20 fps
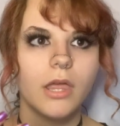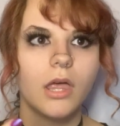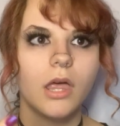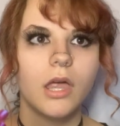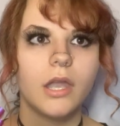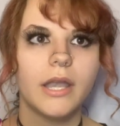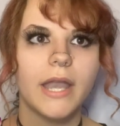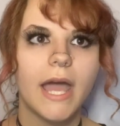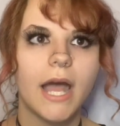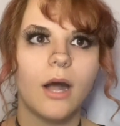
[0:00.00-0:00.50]

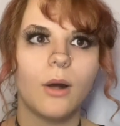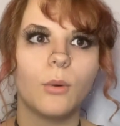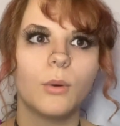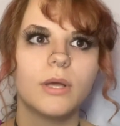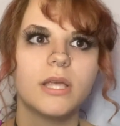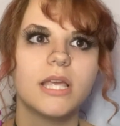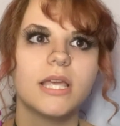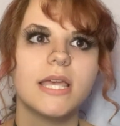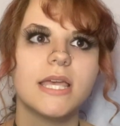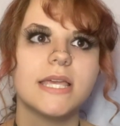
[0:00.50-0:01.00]
Now,
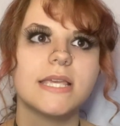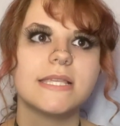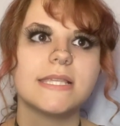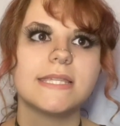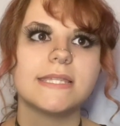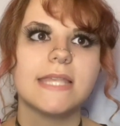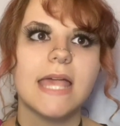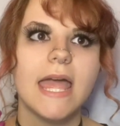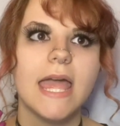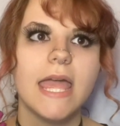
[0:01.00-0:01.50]

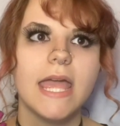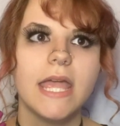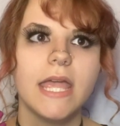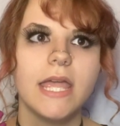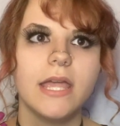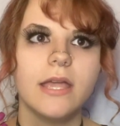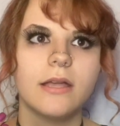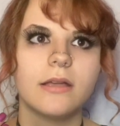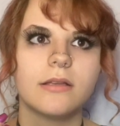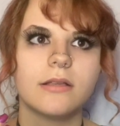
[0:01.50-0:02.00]

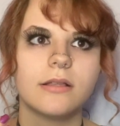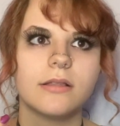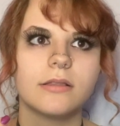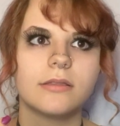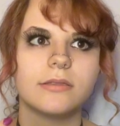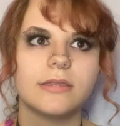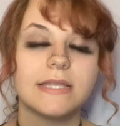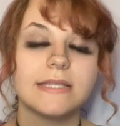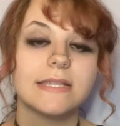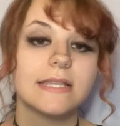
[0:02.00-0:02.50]
say,
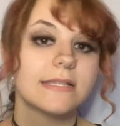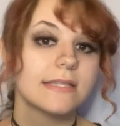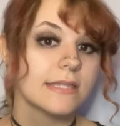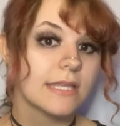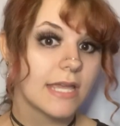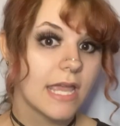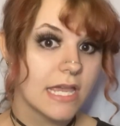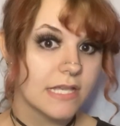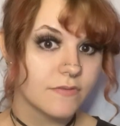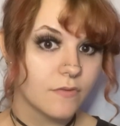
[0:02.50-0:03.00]
this isn't the
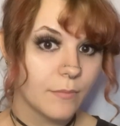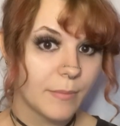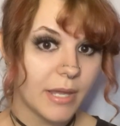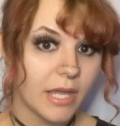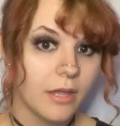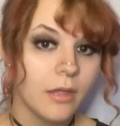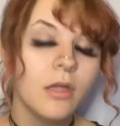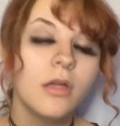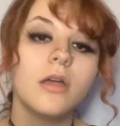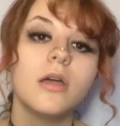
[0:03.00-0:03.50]
case for
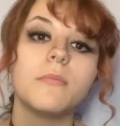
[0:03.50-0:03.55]
me,